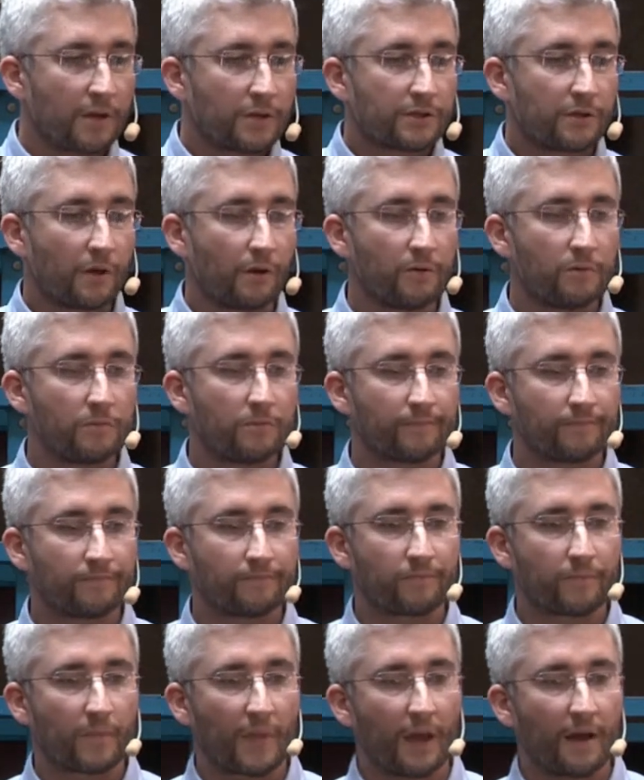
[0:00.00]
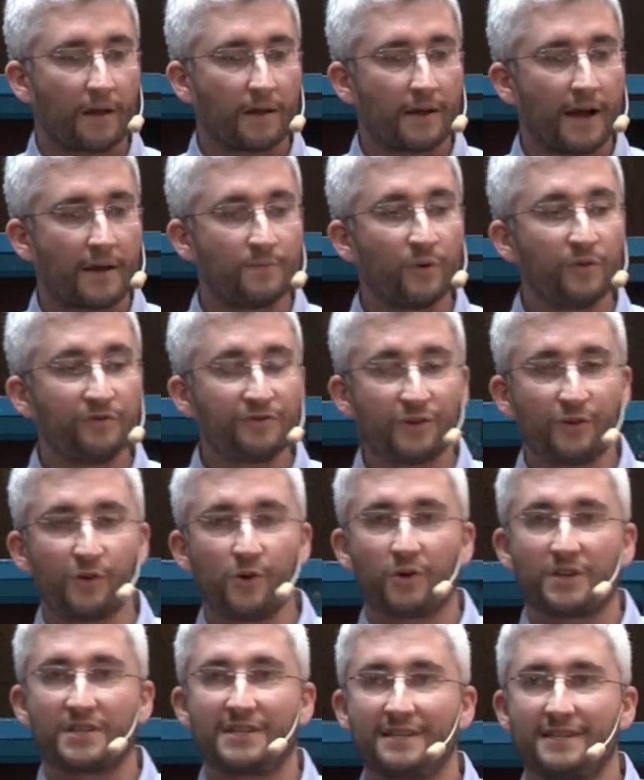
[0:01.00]
So I moved to New
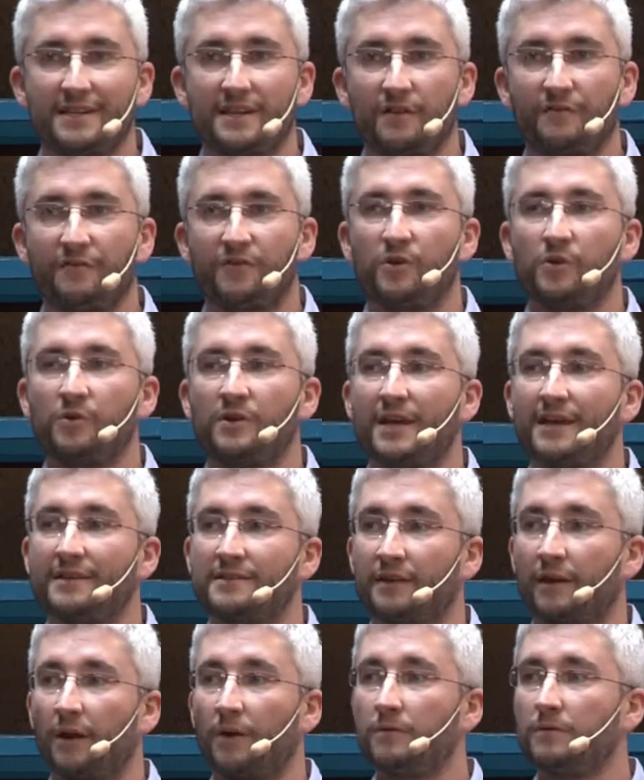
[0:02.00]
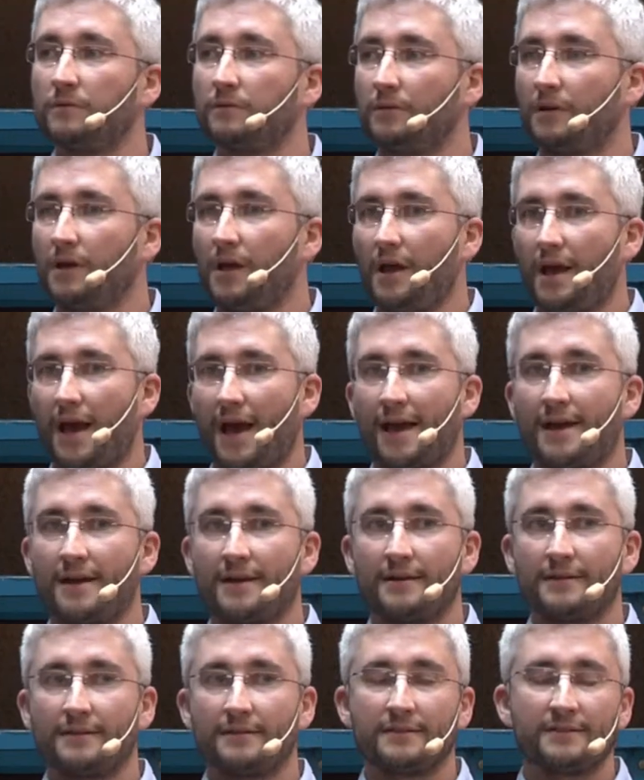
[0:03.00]
York City a few years ago
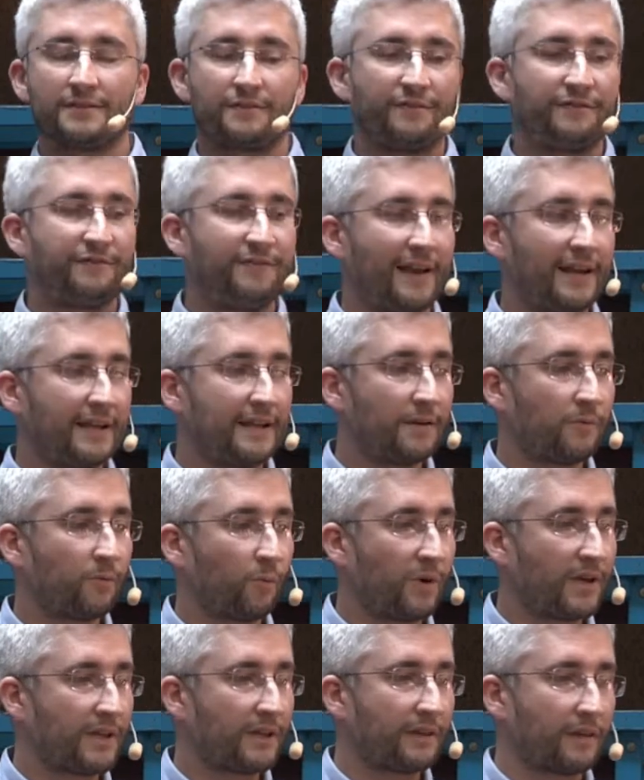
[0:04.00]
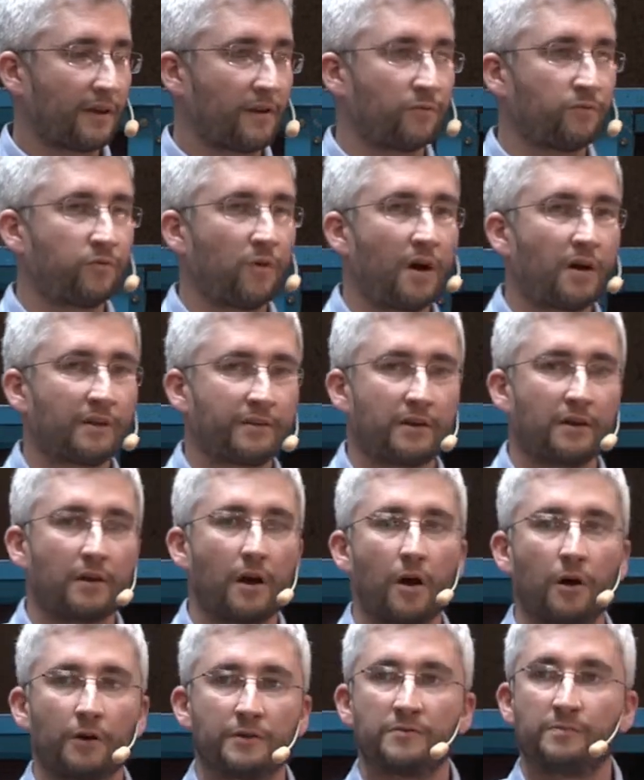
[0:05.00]
and fell in with a rather
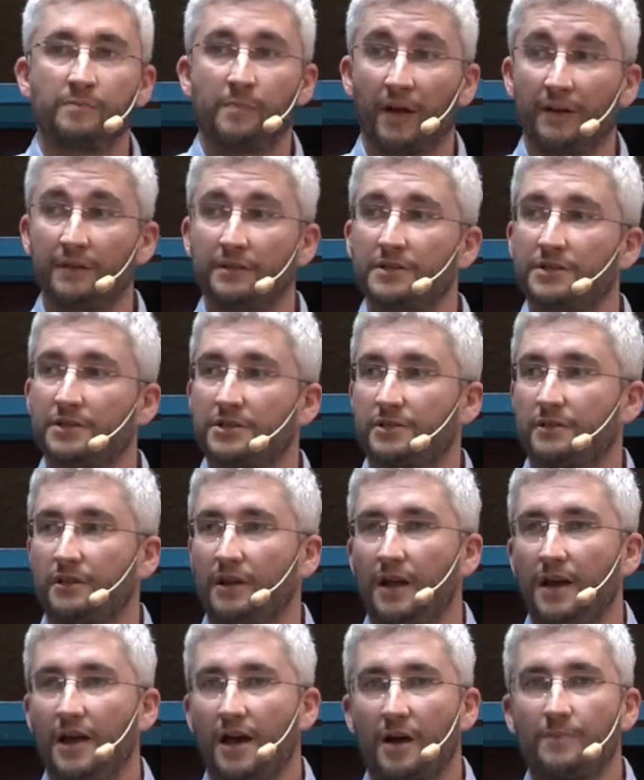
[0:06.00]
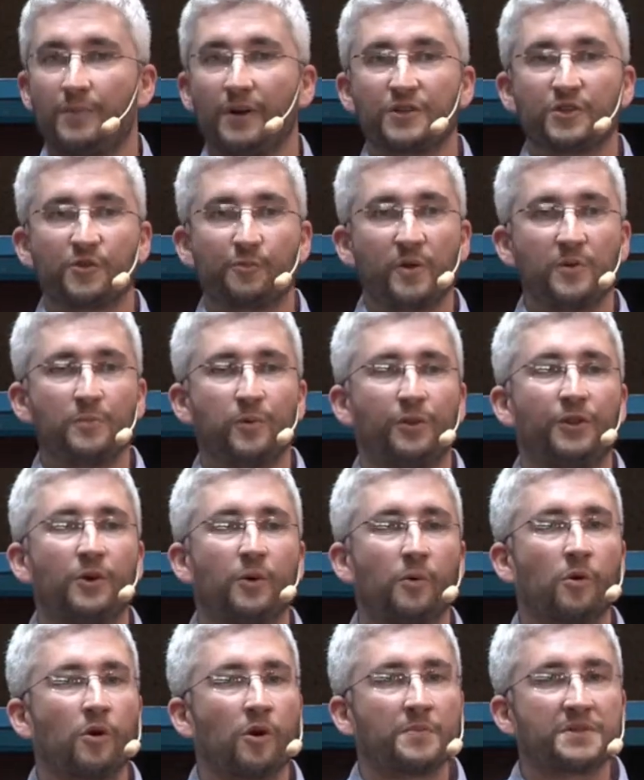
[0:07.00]
odd bunch, a bunch of people
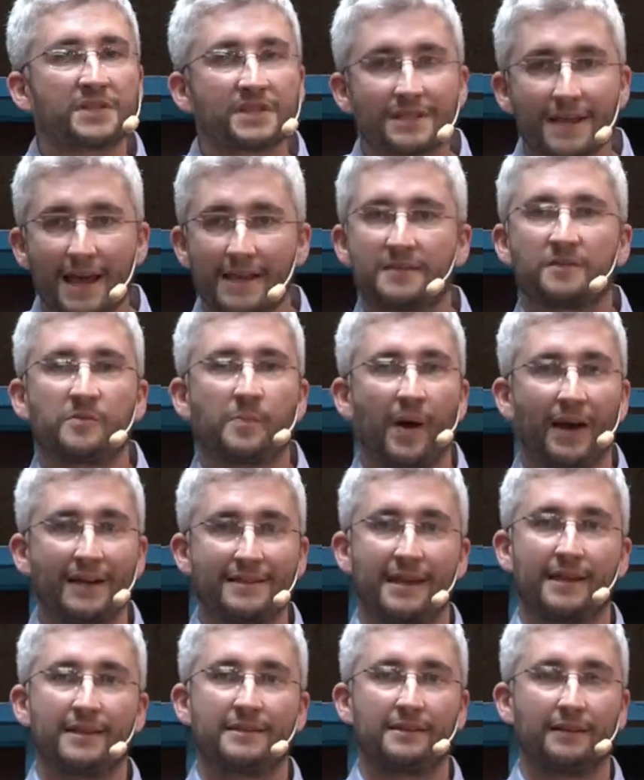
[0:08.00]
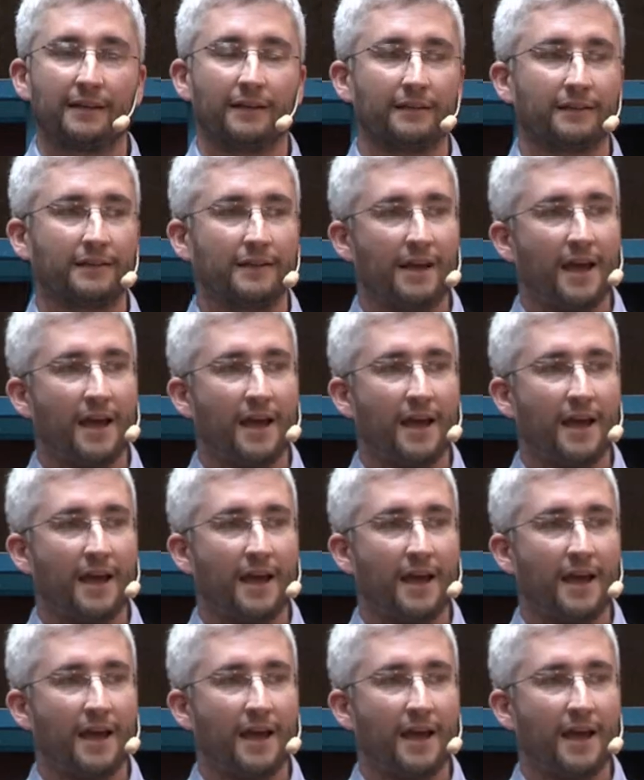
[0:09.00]
that were obsessed by data.